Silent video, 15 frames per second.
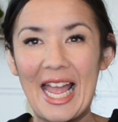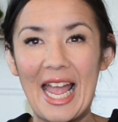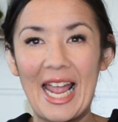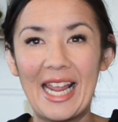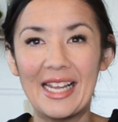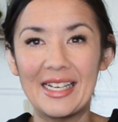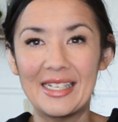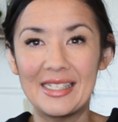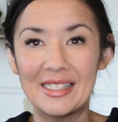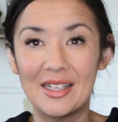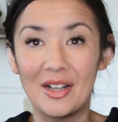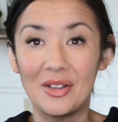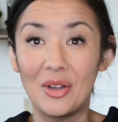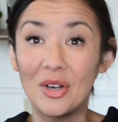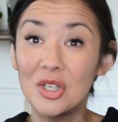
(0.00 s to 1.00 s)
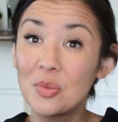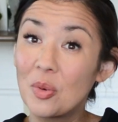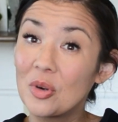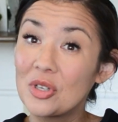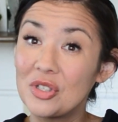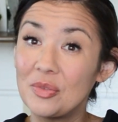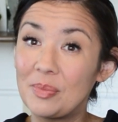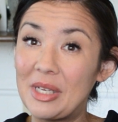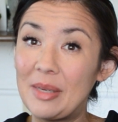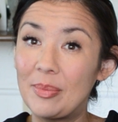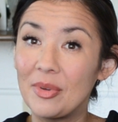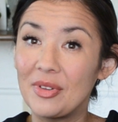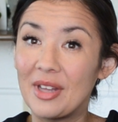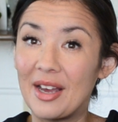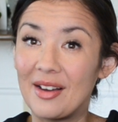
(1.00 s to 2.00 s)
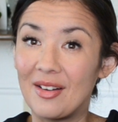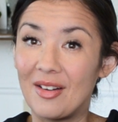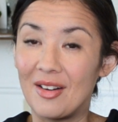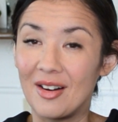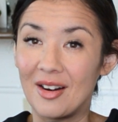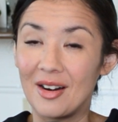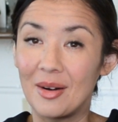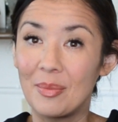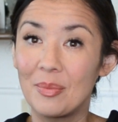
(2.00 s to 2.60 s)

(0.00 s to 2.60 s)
And a large portion of people that are